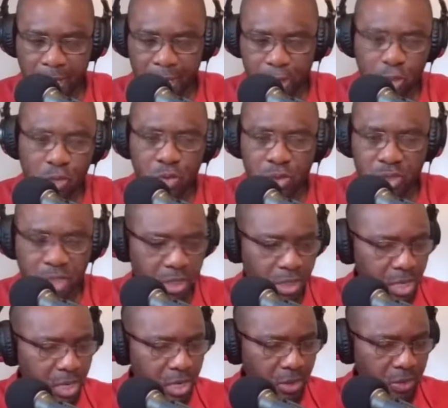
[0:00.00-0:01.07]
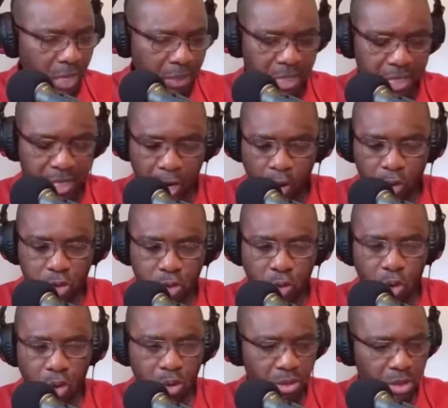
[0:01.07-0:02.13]
issues that the
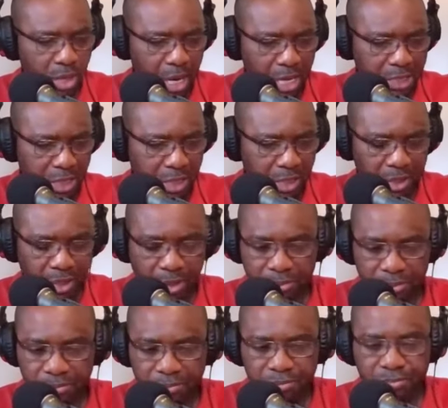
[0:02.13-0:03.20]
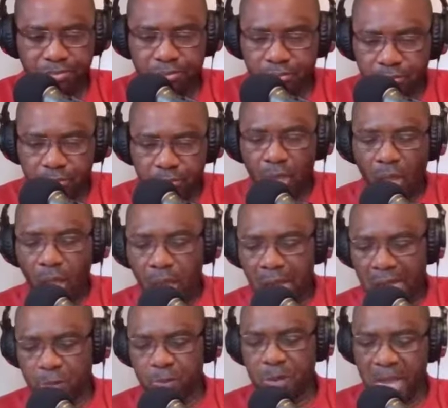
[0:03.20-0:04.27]
author has
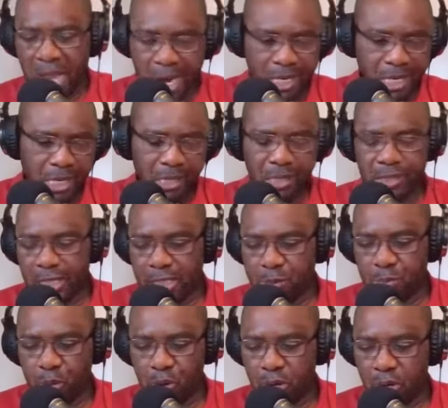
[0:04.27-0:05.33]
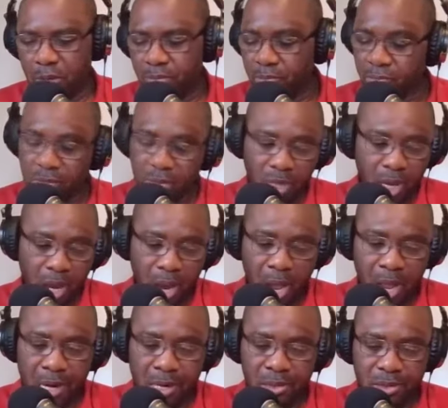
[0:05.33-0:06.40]
explained in this book,
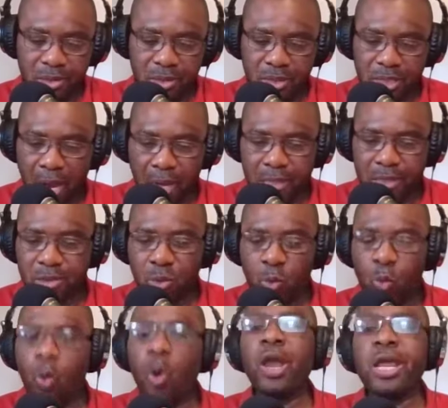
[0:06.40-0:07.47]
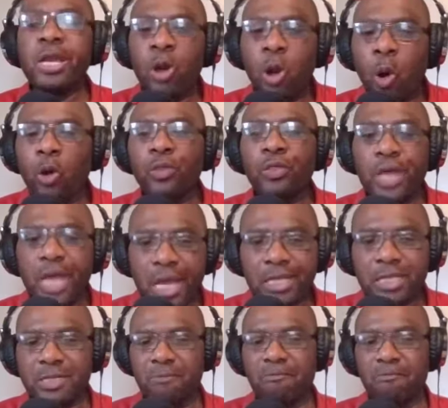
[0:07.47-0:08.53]
and start working on it
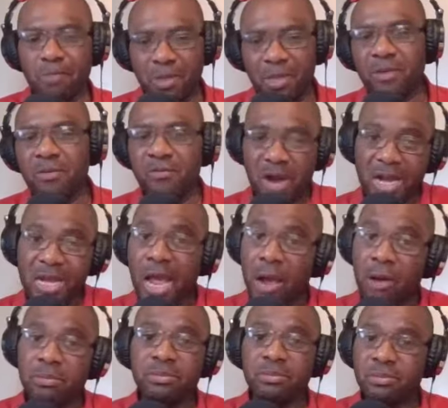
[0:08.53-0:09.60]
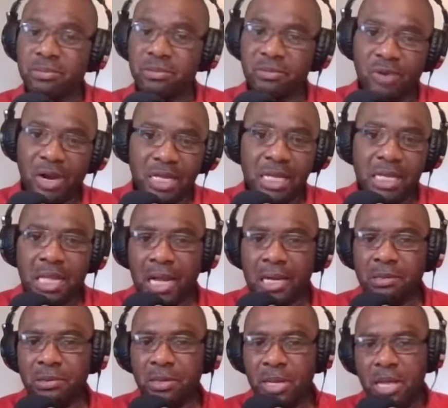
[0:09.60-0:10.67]
right now, rather
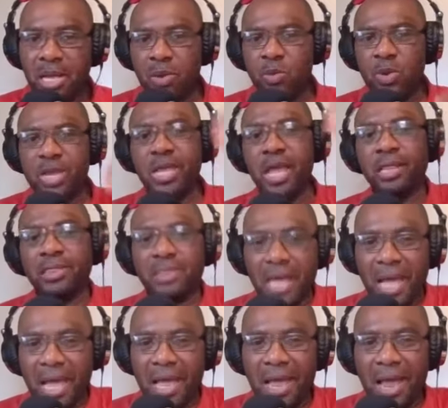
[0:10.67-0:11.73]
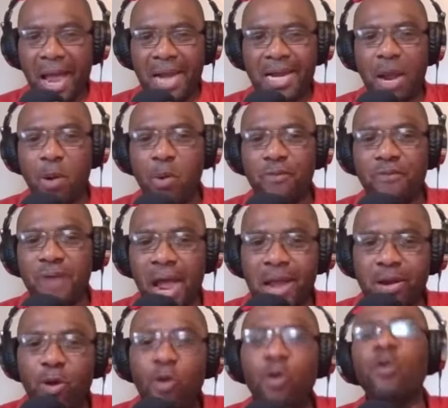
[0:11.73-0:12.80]
than we get there and then we find
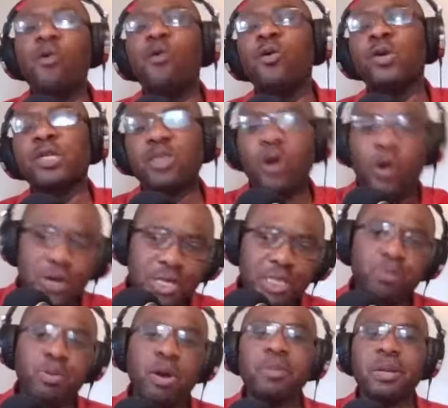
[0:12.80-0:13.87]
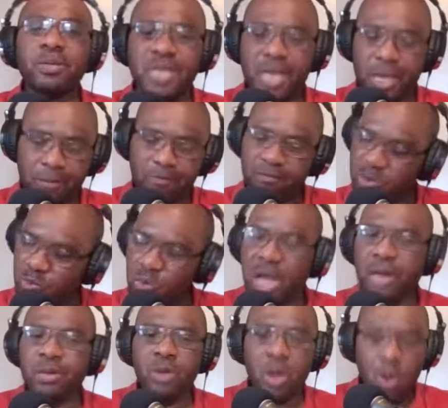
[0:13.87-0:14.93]
all these problems again. We
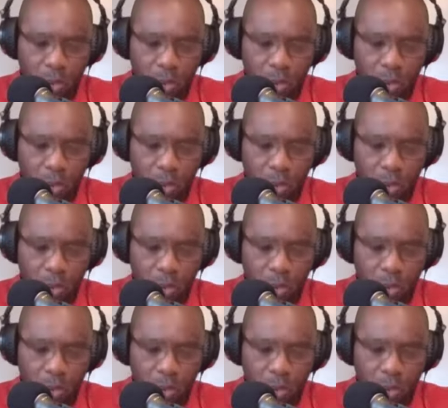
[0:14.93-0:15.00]
can